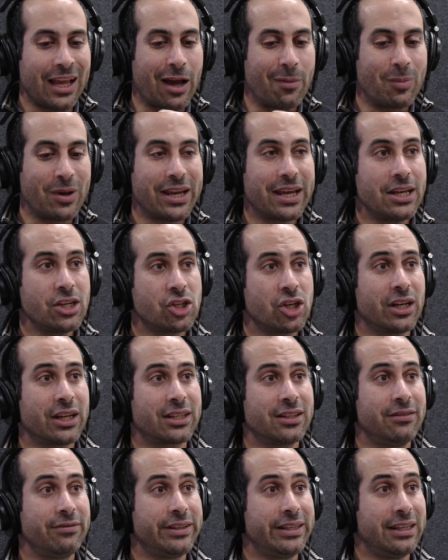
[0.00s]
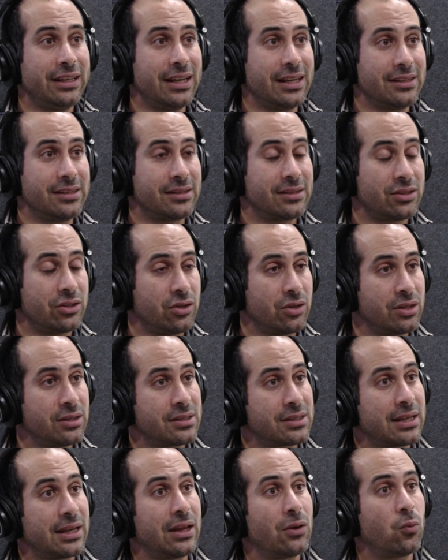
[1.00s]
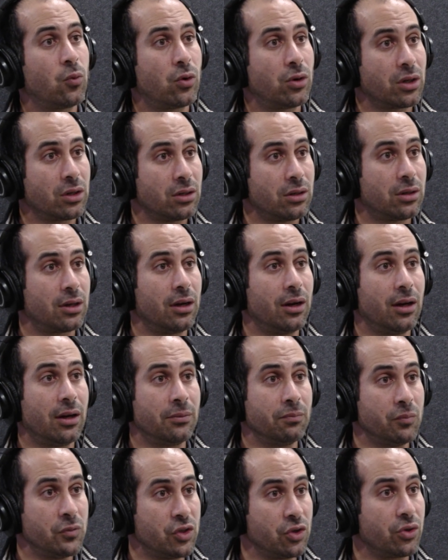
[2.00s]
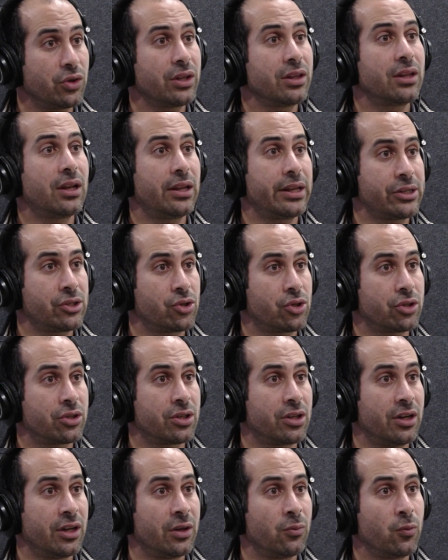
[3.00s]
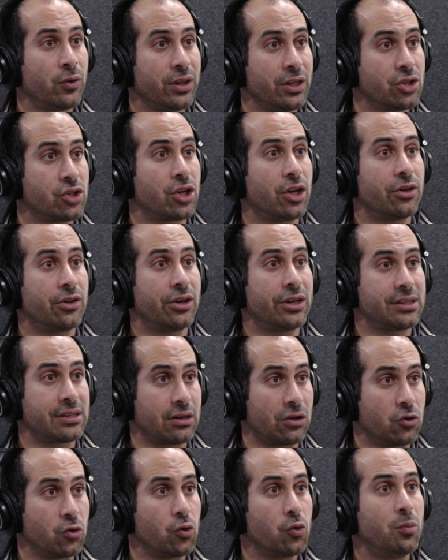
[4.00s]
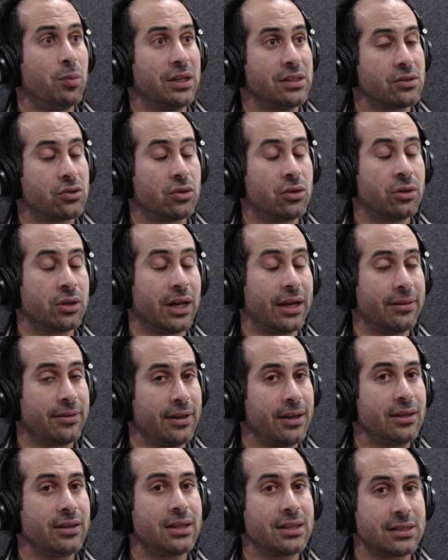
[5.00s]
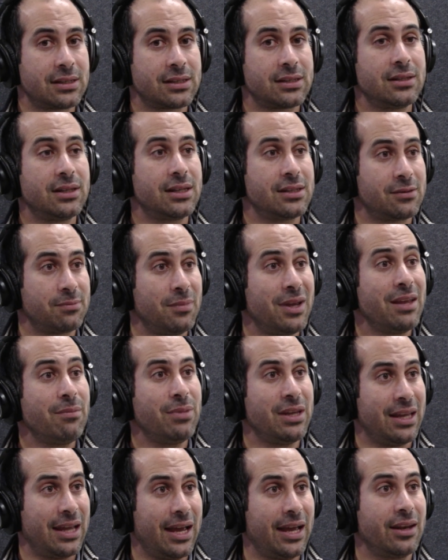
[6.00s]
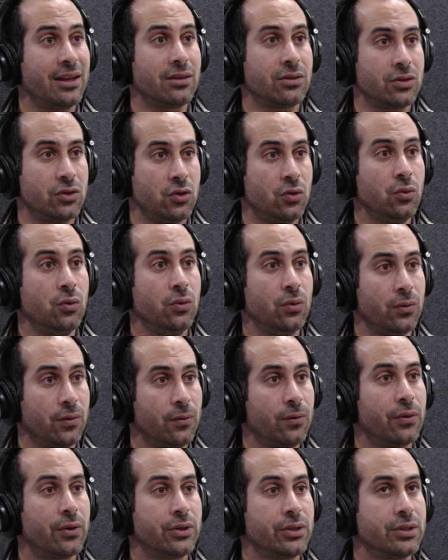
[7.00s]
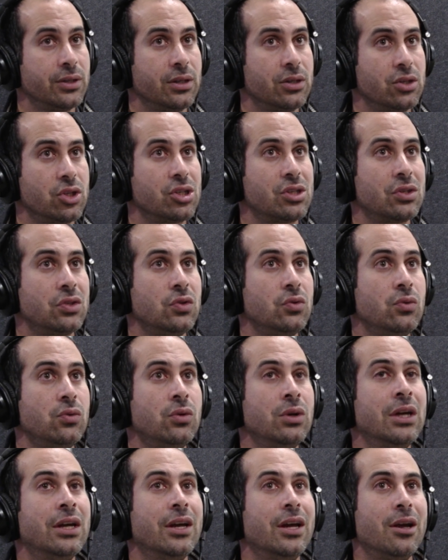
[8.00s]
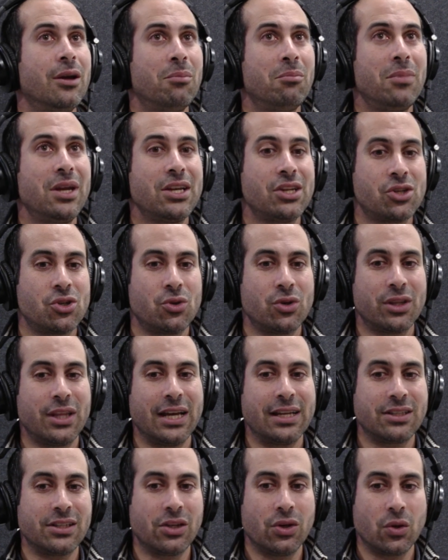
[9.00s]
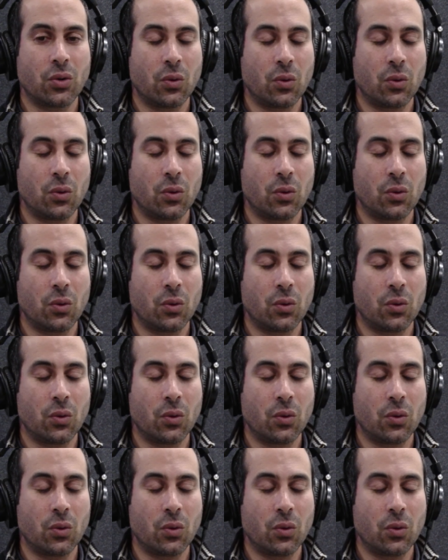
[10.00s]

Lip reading: application activity that the students can work during the lecture time with each other as a group and so on. I think this may be added to 230 just to make sure that,